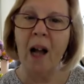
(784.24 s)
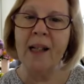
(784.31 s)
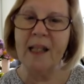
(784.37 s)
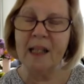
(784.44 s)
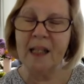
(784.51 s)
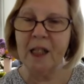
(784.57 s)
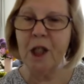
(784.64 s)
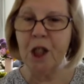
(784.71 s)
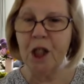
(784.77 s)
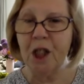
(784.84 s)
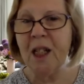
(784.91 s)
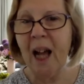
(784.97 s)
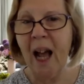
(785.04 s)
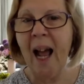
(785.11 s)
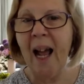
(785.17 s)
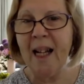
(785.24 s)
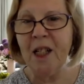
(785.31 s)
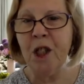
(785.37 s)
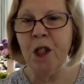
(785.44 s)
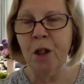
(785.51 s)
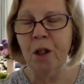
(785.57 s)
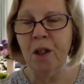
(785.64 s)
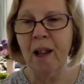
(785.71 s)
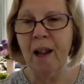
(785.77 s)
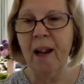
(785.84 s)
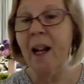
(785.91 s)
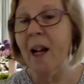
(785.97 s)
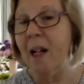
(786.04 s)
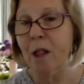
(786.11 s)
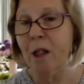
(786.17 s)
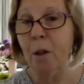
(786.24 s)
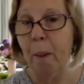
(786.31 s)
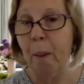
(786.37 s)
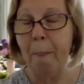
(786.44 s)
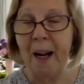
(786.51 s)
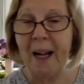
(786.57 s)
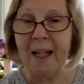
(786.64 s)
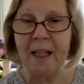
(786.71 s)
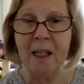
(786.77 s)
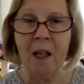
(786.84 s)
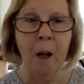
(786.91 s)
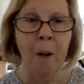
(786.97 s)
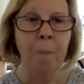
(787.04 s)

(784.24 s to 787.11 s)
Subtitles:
teaching to add to their customer base.